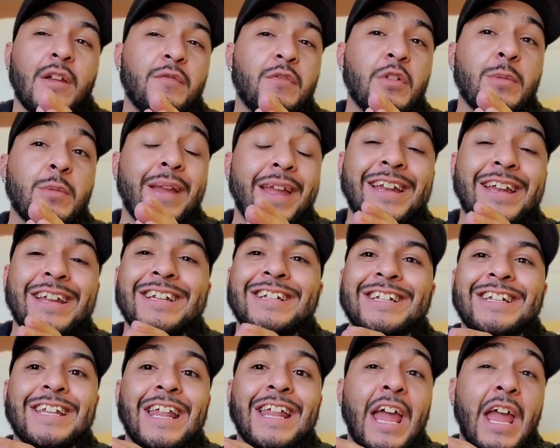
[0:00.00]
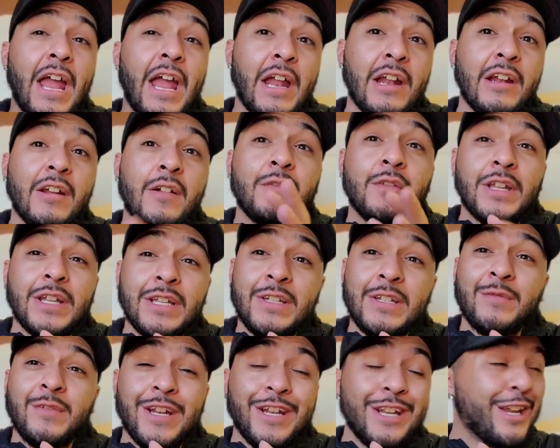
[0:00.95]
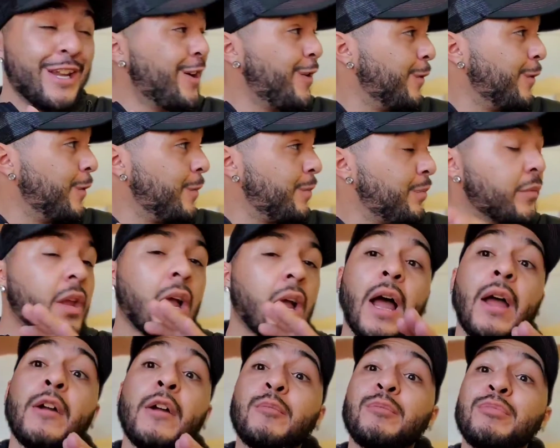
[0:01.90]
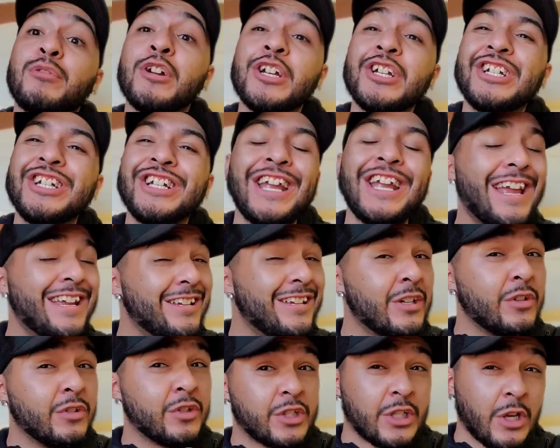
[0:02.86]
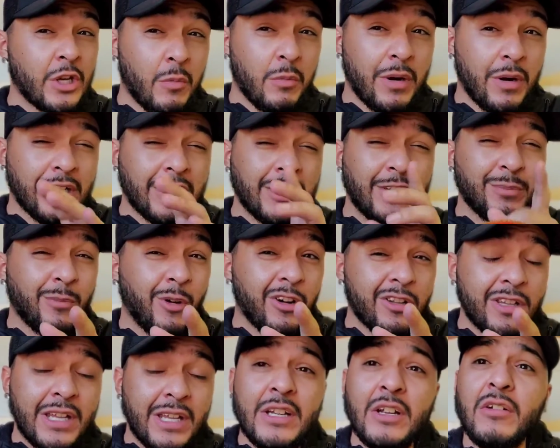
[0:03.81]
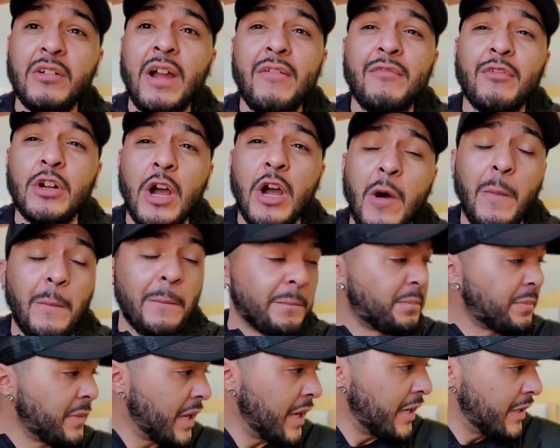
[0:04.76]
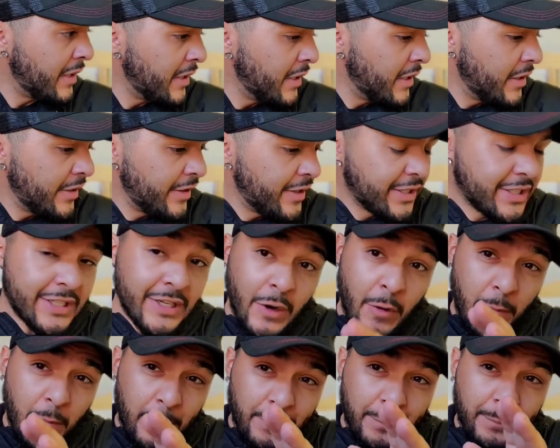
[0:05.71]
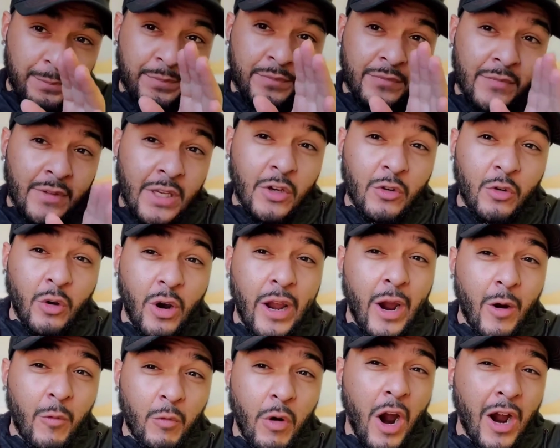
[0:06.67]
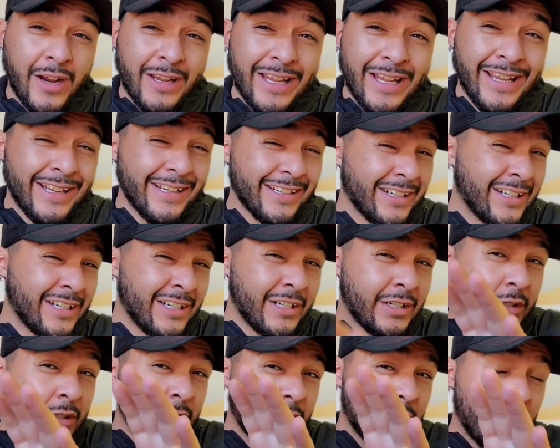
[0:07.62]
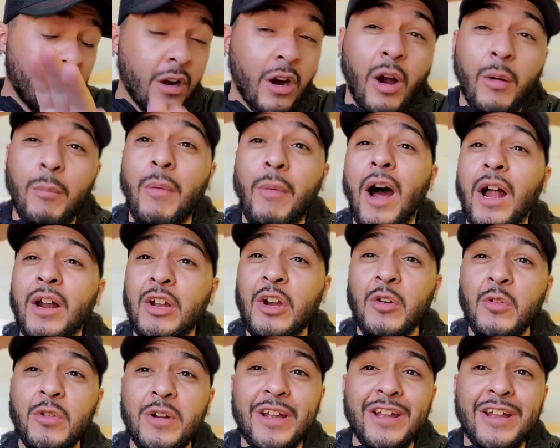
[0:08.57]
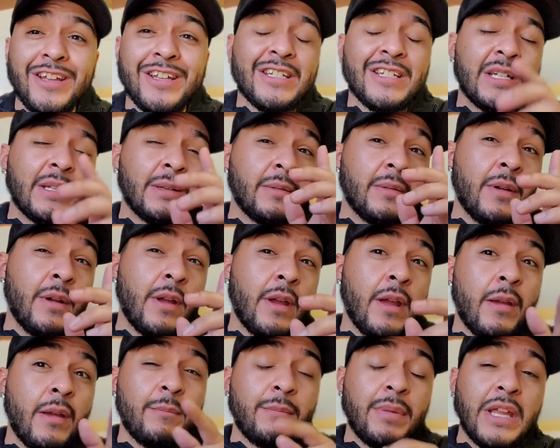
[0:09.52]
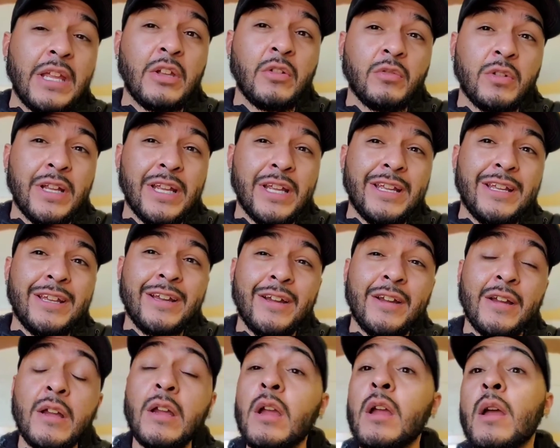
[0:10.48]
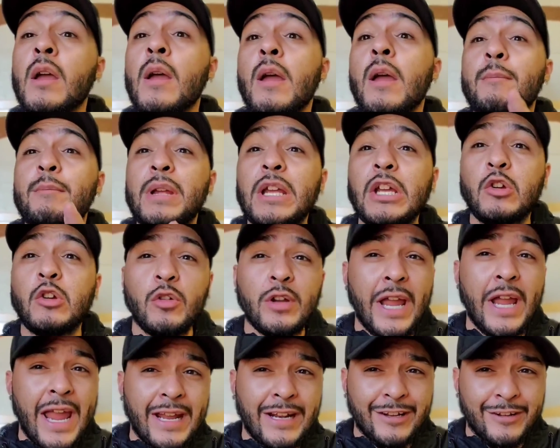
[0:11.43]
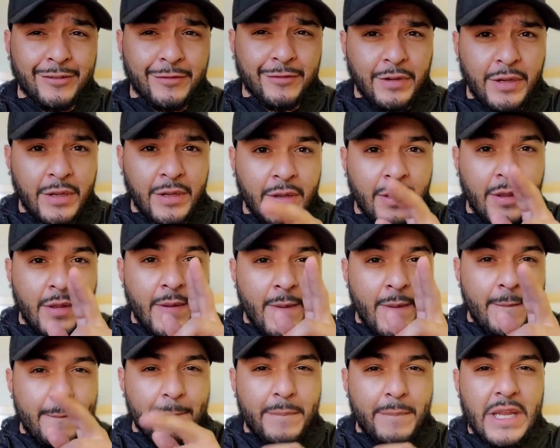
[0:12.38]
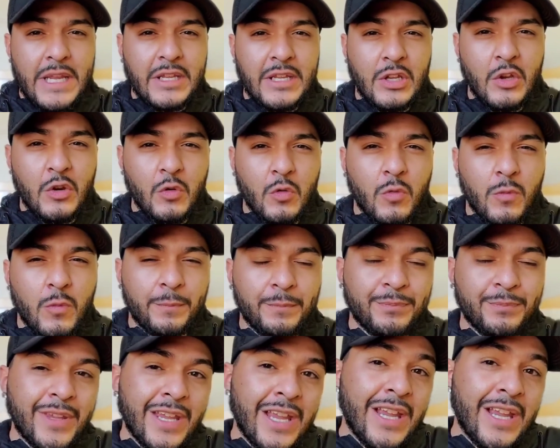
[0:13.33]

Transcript: If you made it to the end of this video, I appreciate you so much, more than you ever know. So, Crayon Rocket, our motto is be unique, be creative, be you.